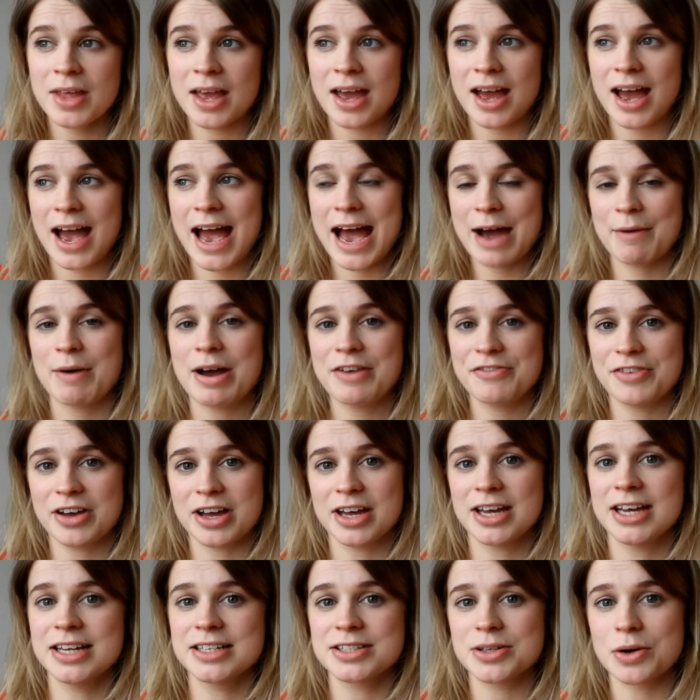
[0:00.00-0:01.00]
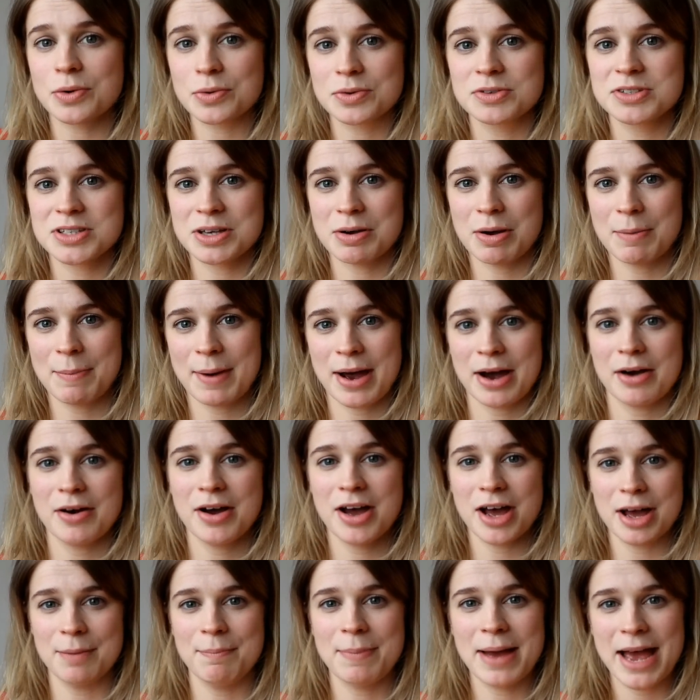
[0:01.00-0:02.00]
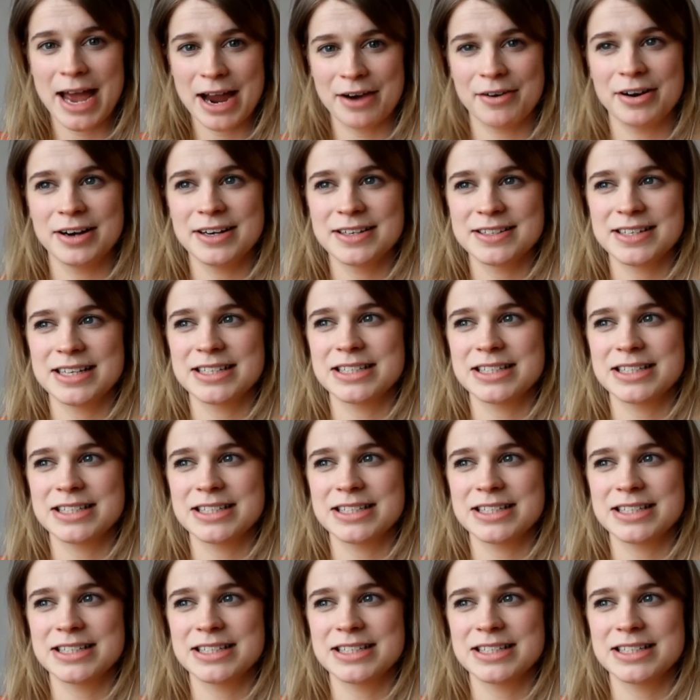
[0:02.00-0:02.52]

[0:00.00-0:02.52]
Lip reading: However, it's also about her parents.